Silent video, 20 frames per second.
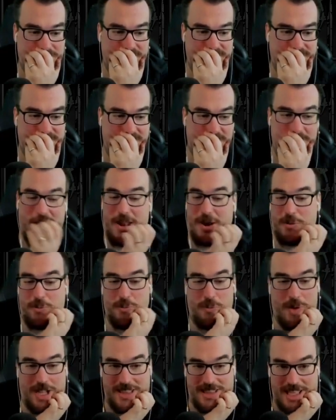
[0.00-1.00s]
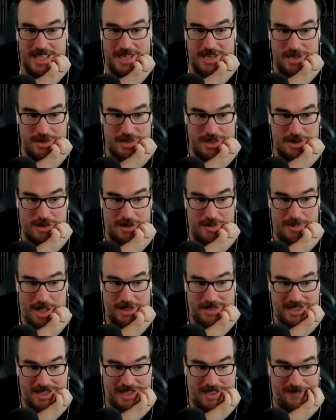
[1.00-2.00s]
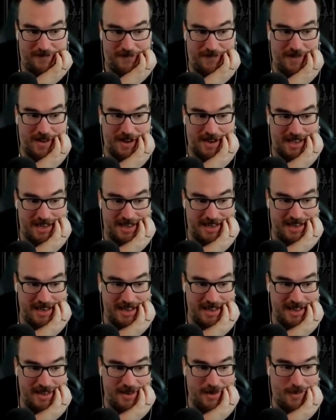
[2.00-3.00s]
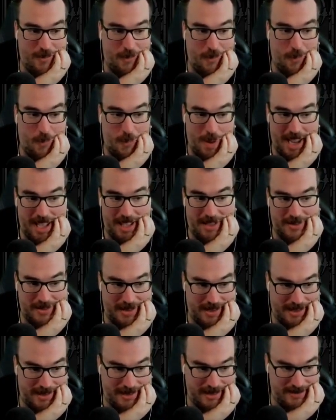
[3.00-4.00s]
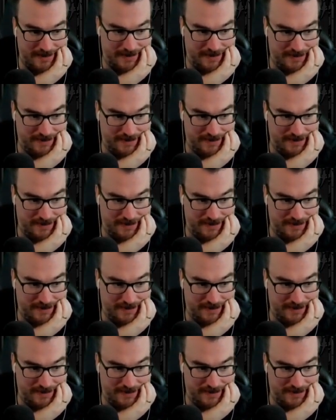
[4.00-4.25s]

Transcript: no matter what they do, they're about to get fucking wailed on.